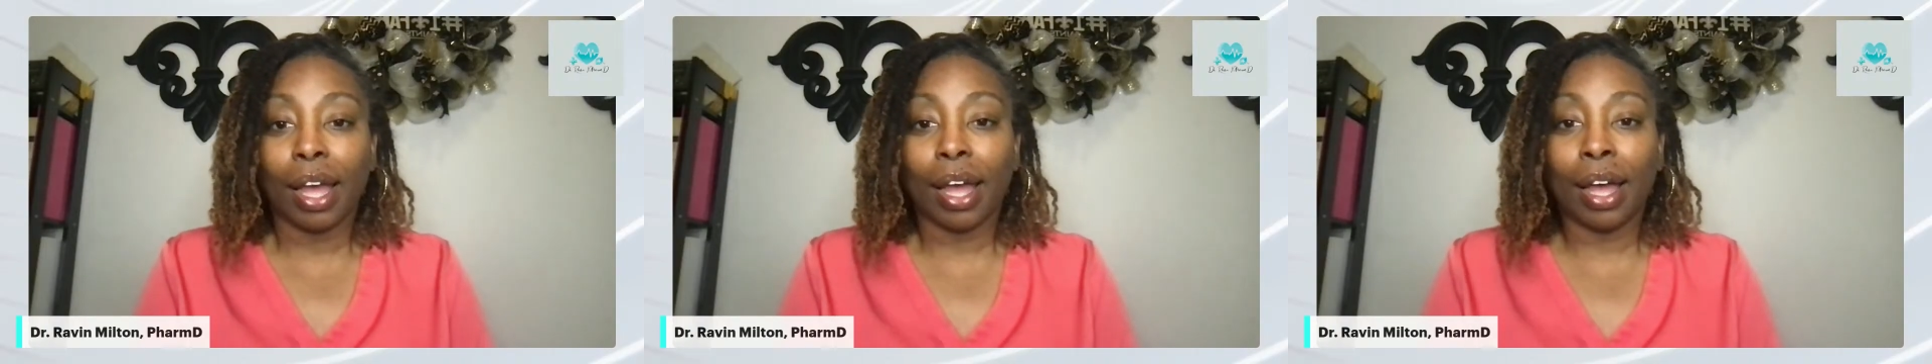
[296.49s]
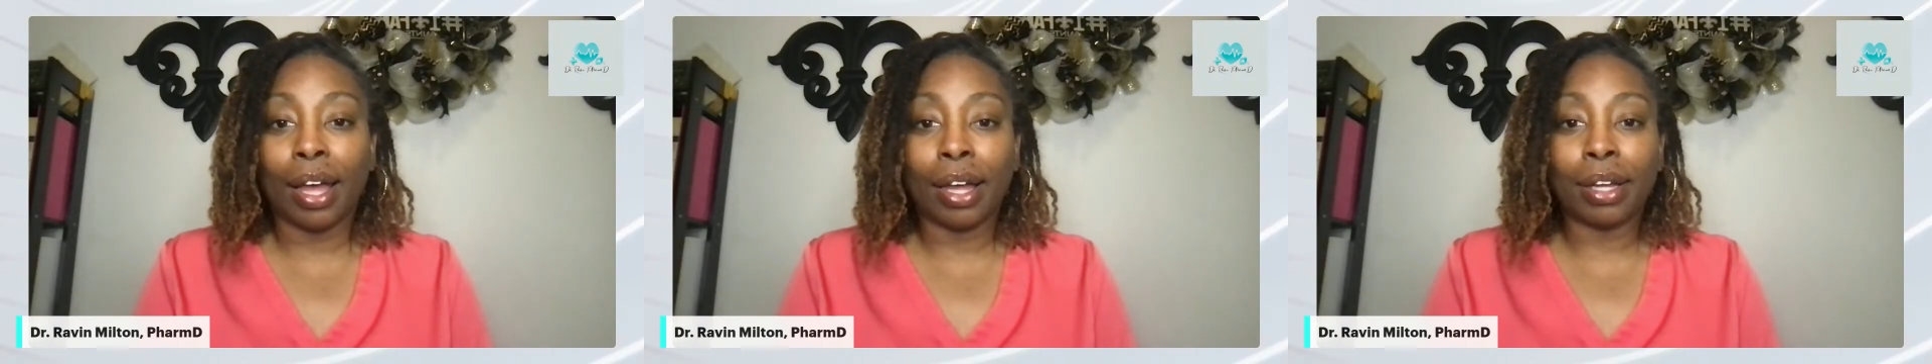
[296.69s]

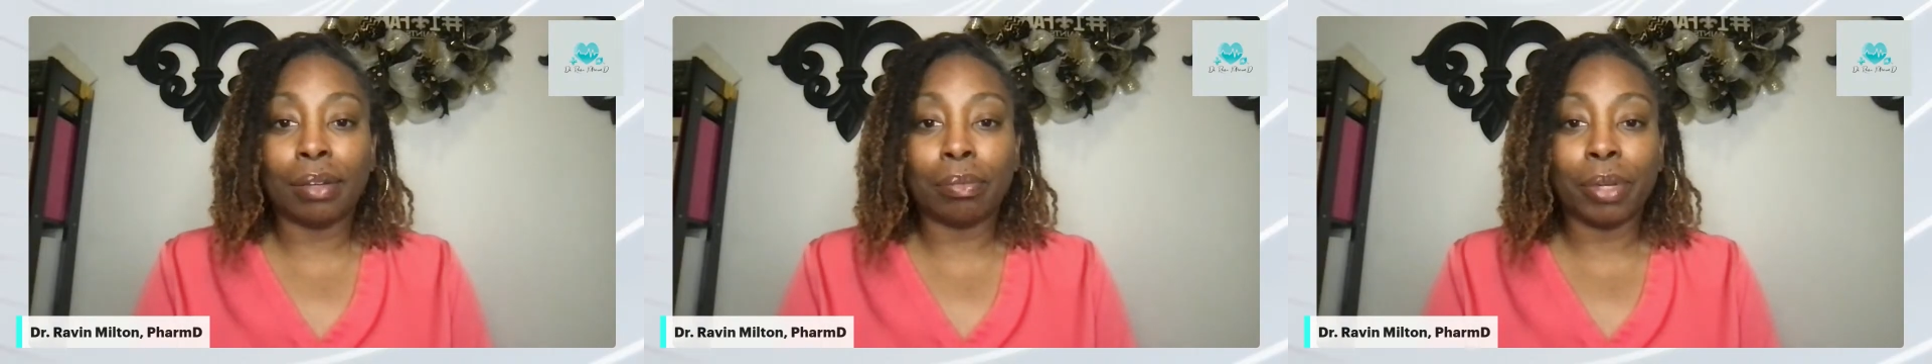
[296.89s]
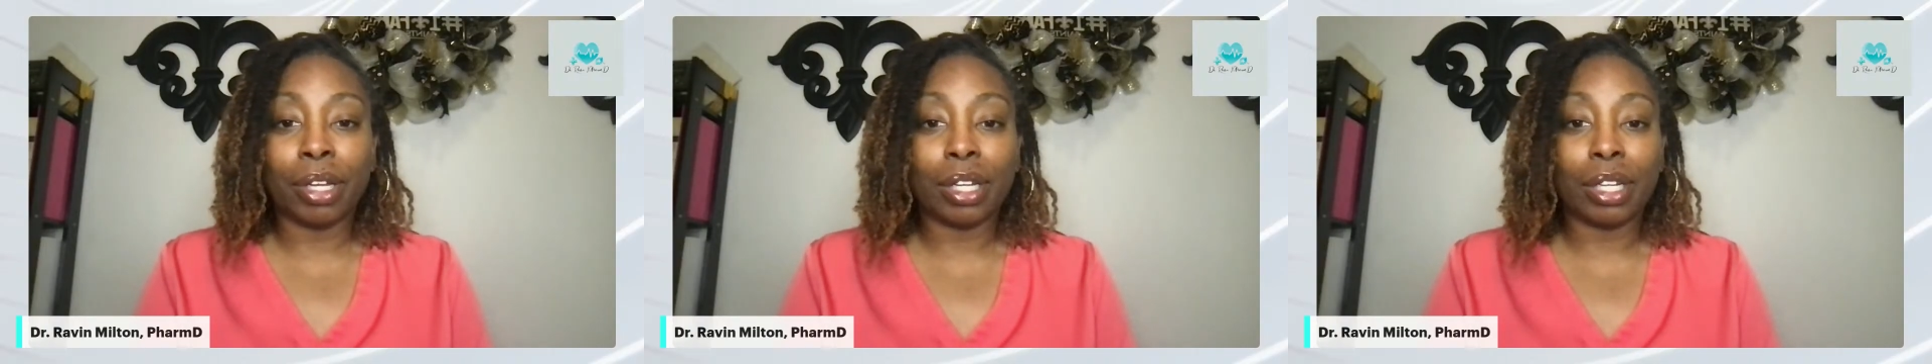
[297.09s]

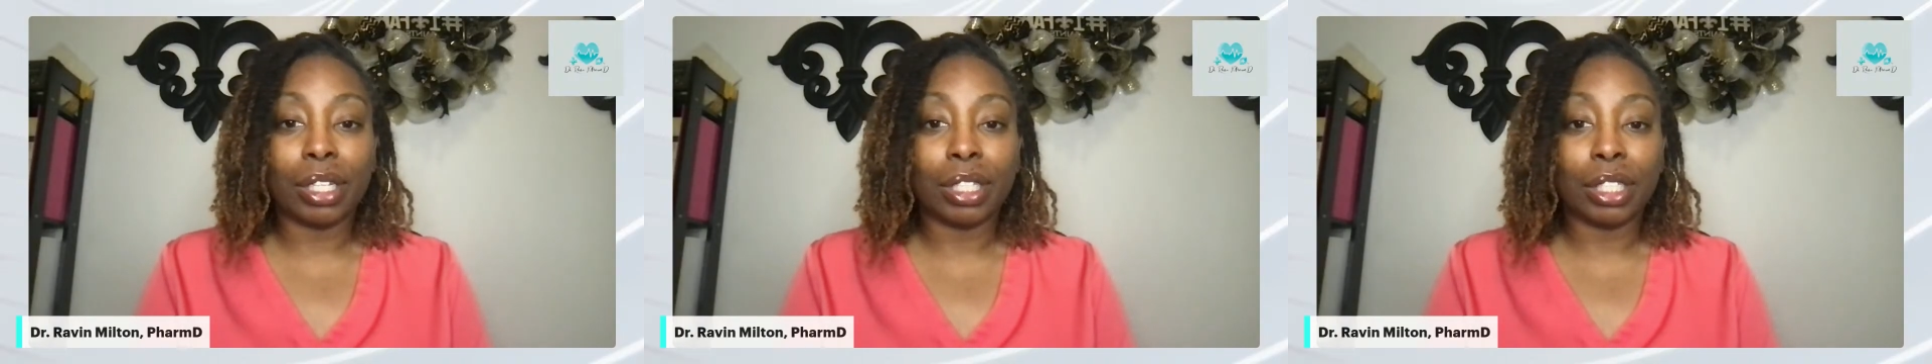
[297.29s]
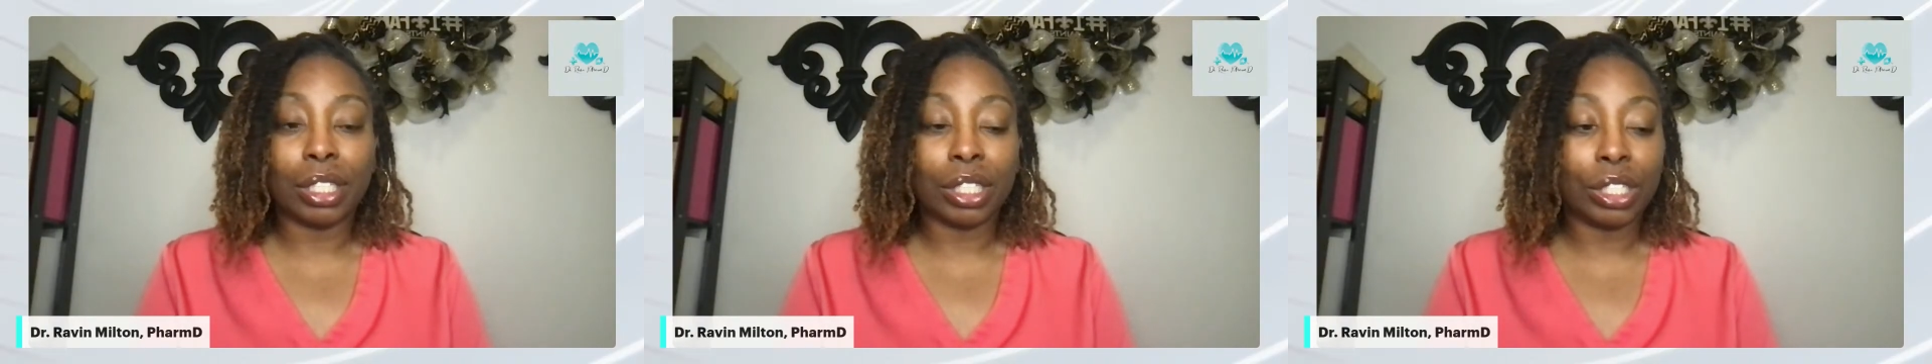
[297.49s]
Um,
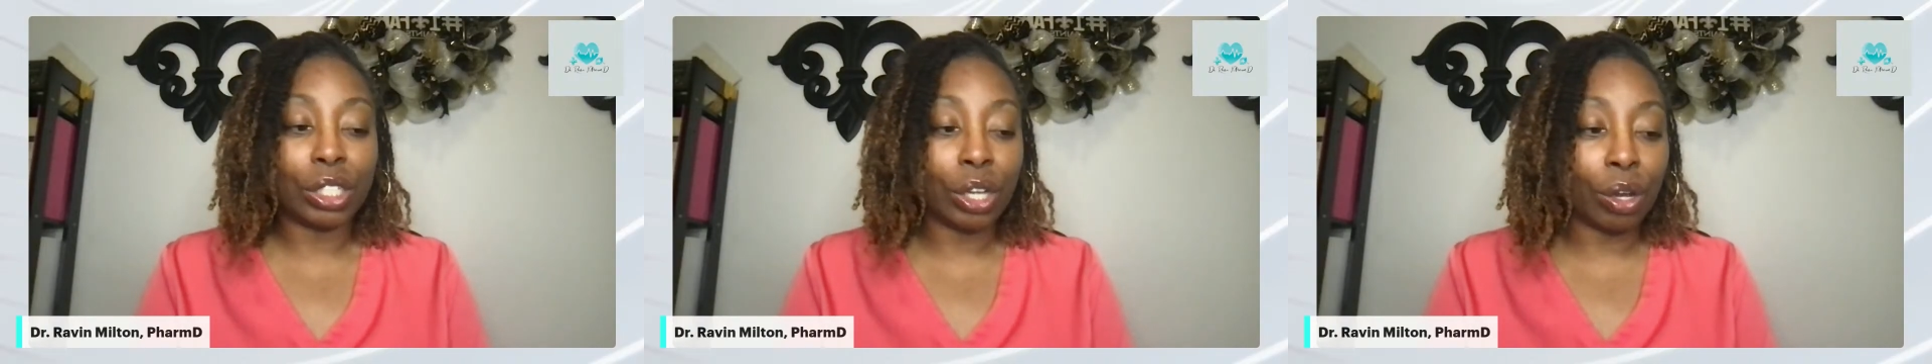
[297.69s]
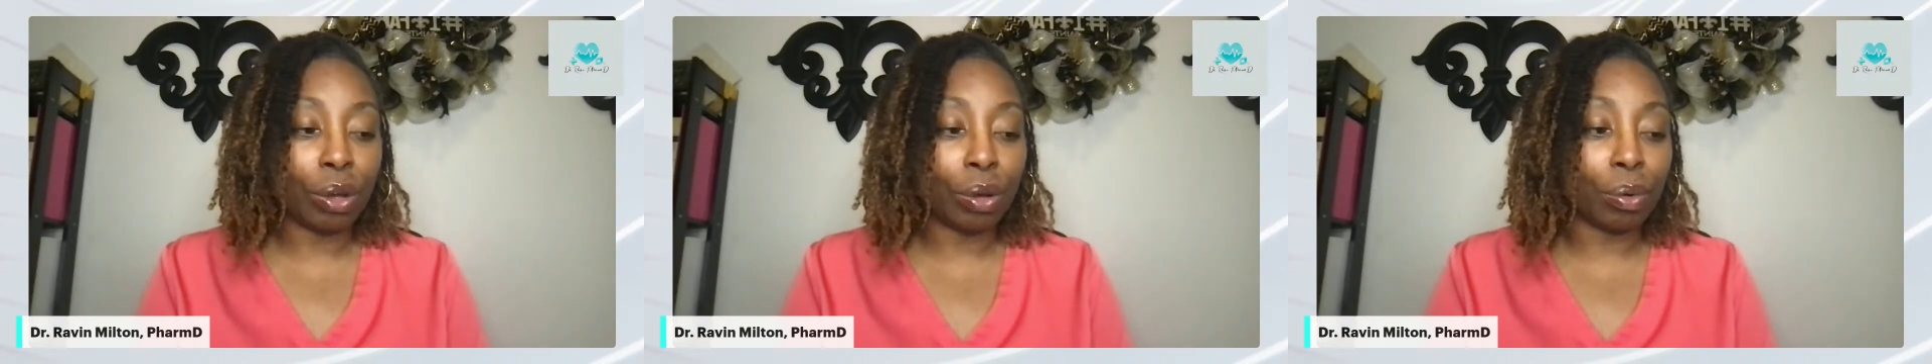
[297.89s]

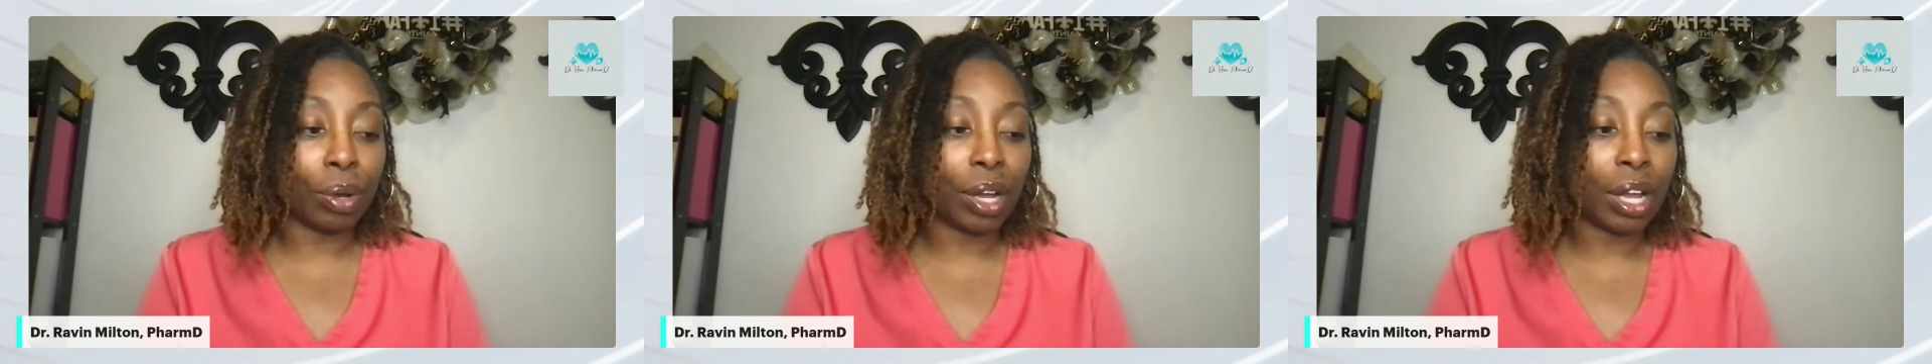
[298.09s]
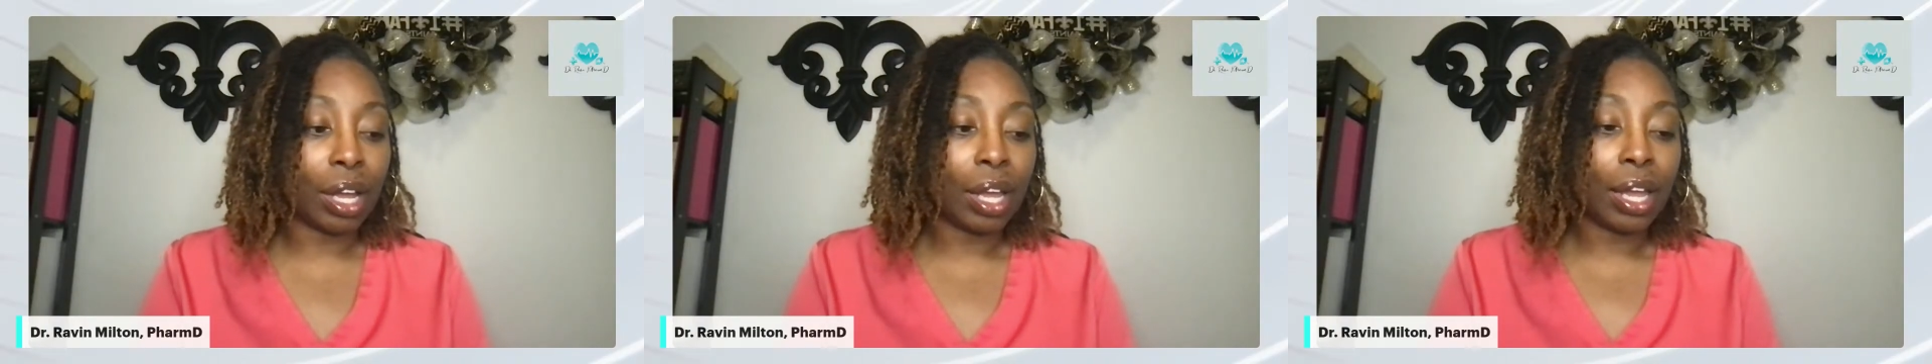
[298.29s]
so